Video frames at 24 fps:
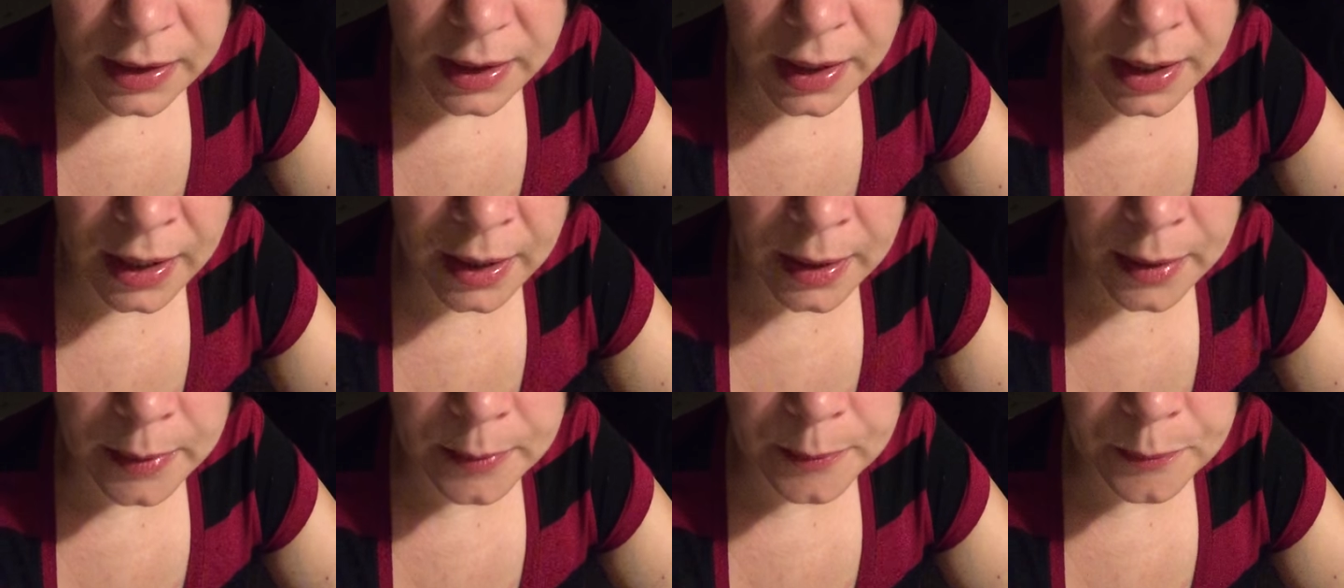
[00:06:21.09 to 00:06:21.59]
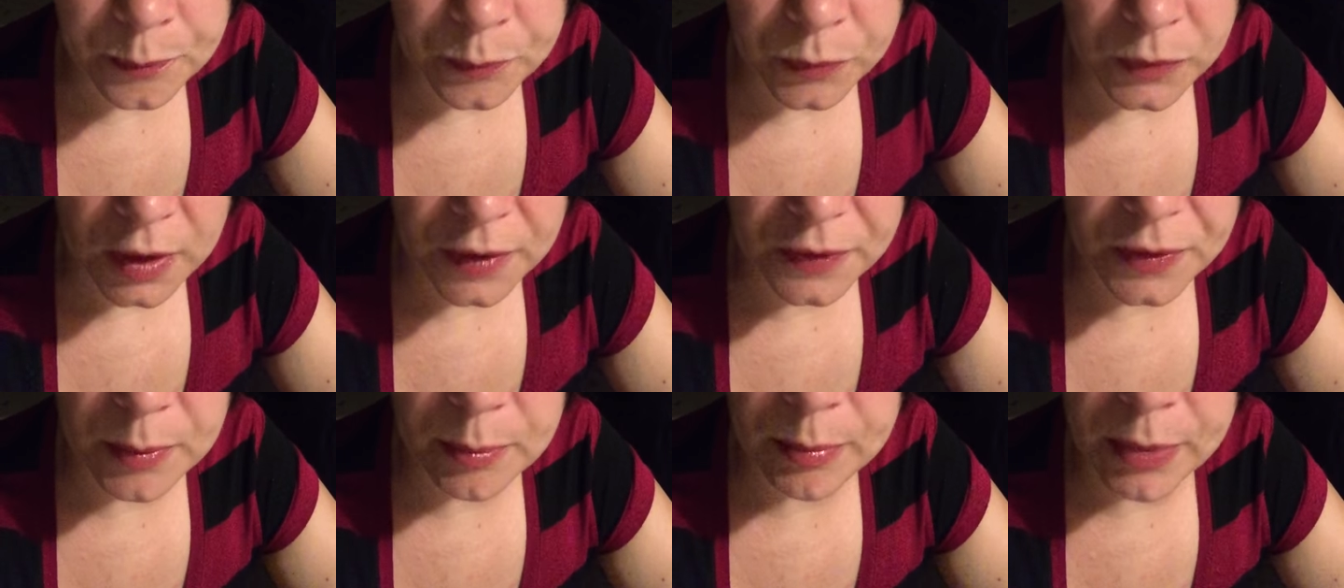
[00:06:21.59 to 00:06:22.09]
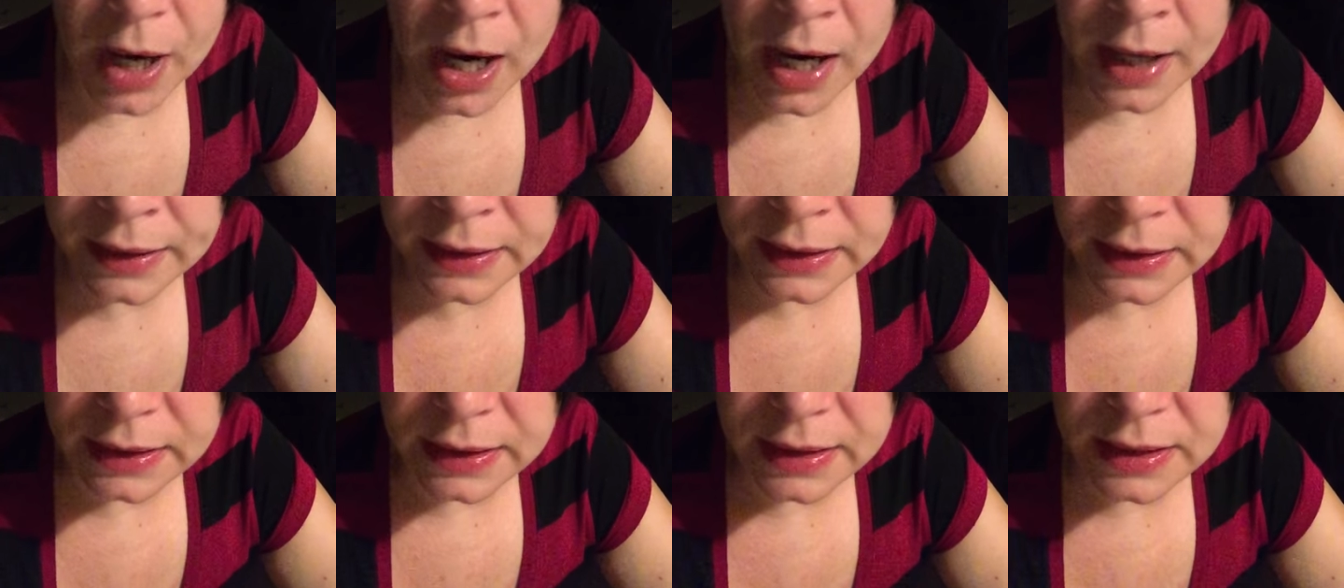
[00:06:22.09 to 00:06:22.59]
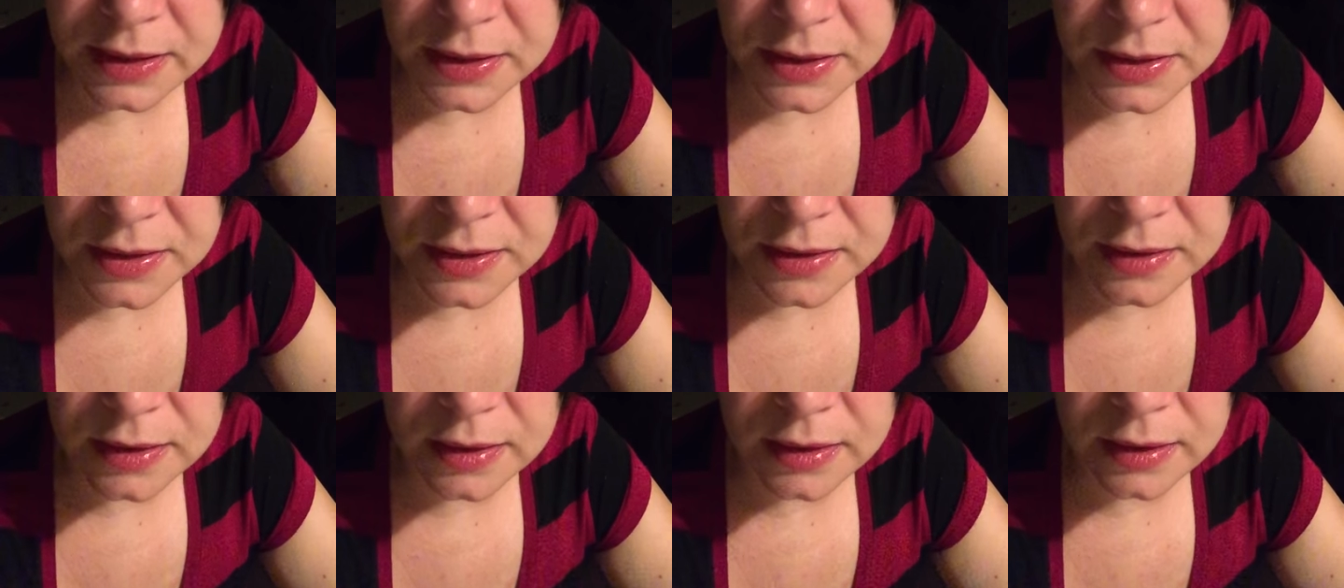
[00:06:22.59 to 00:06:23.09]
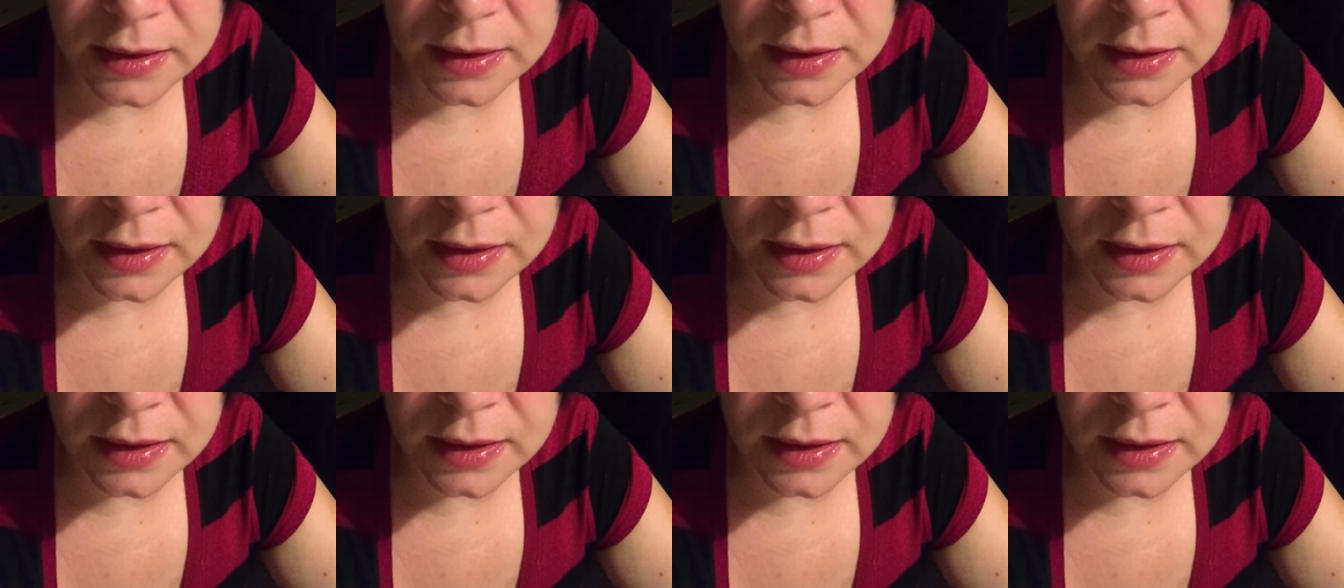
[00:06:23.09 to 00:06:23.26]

Um, the body is